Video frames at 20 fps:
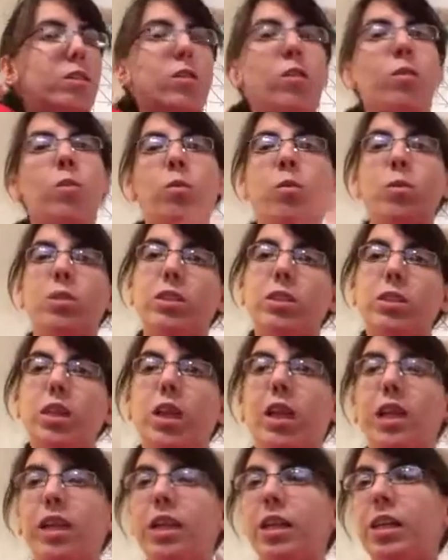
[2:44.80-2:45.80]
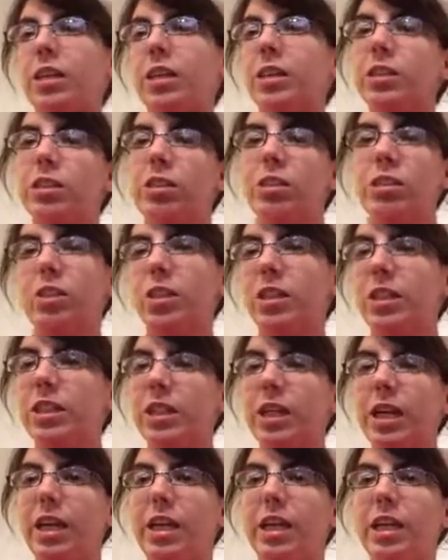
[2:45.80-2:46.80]
ghosts, I guess you could
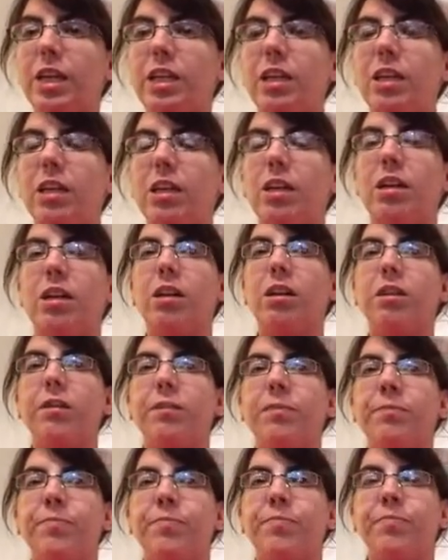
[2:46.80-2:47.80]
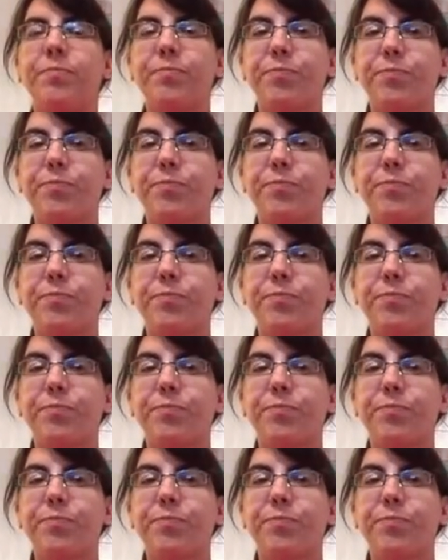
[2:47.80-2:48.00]
say it, um,